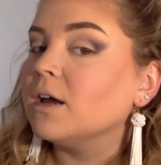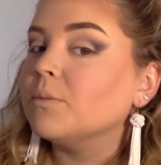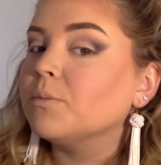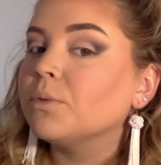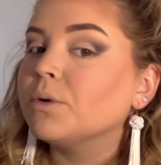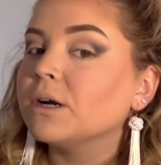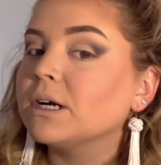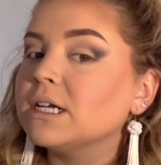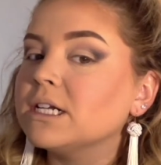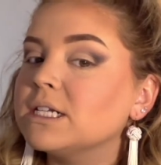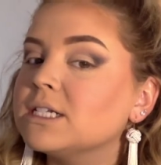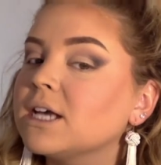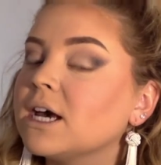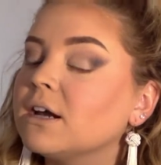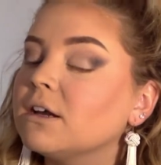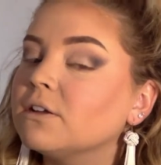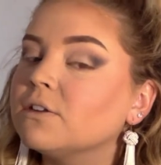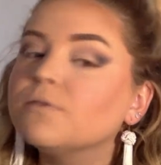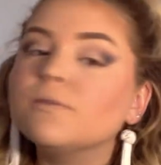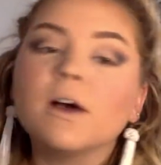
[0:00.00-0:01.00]
am pretty
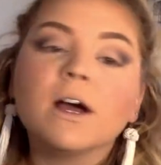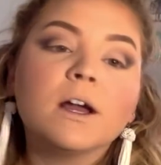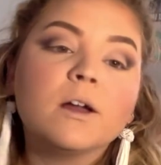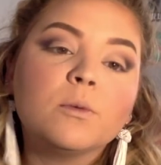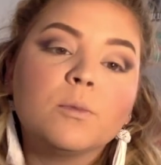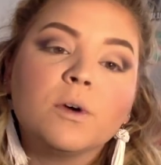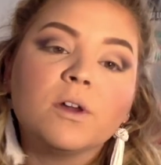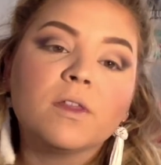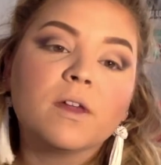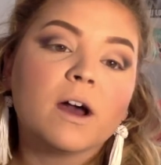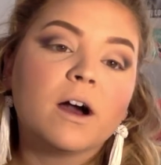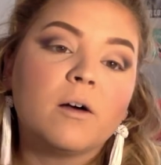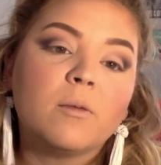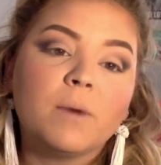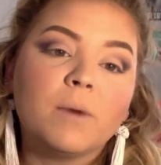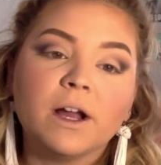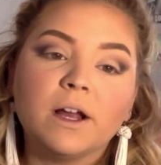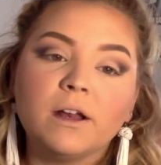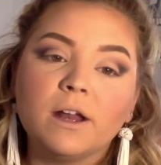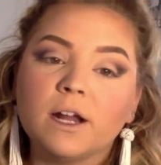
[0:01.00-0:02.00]
satisfied with how
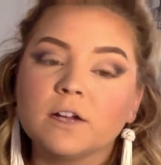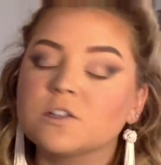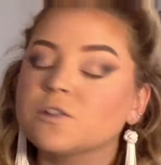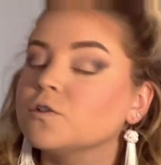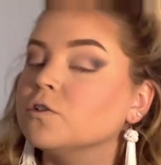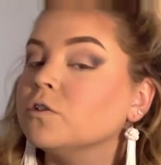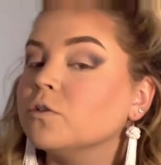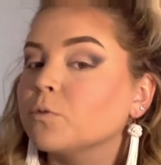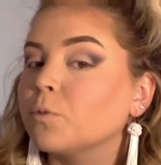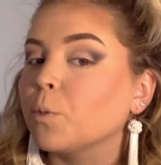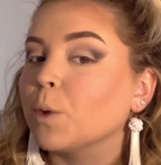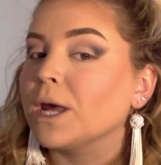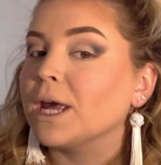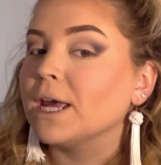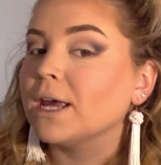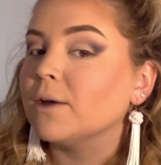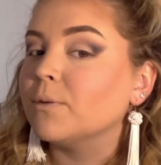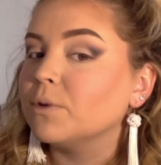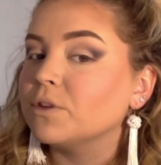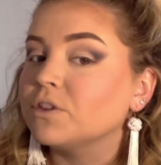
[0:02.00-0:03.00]
my natural
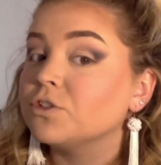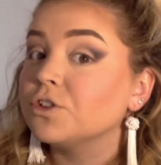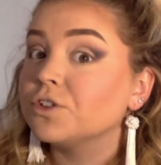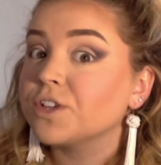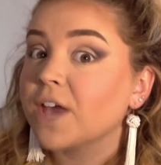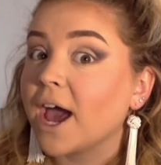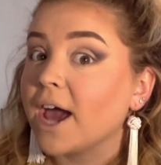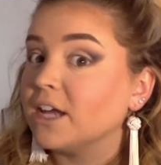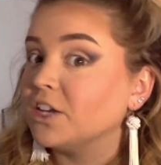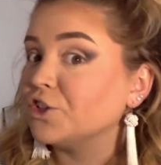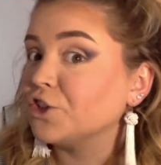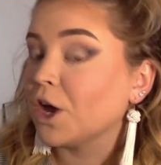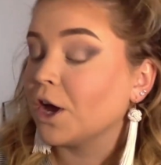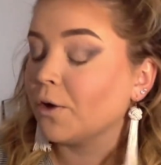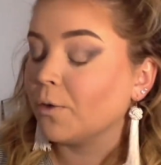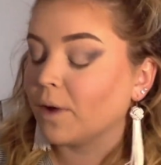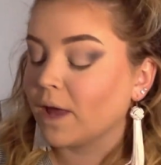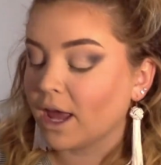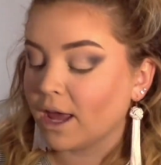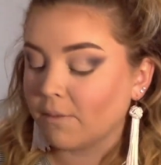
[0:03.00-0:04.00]
wing with just
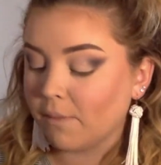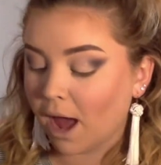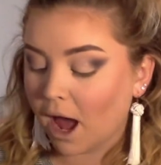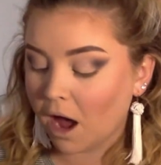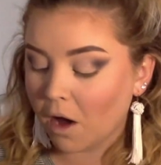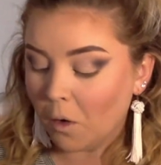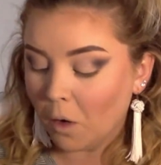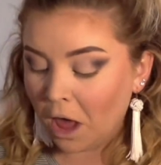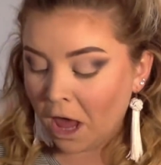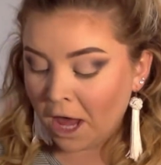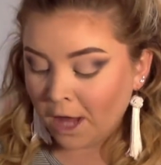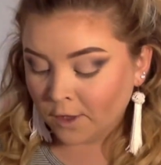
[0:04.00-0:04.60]
eyeshadow came out.